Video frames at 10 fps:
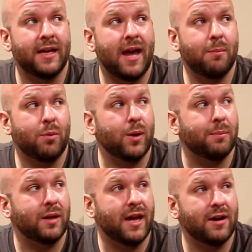Game Boy
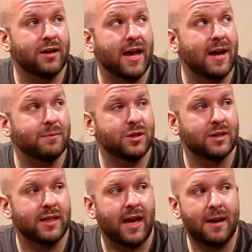Player games on
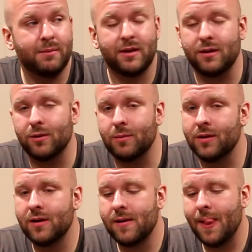the GameCube,
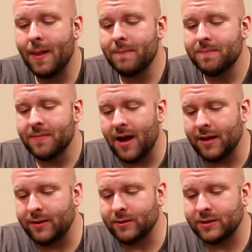I
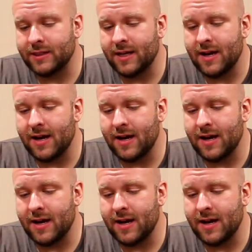use the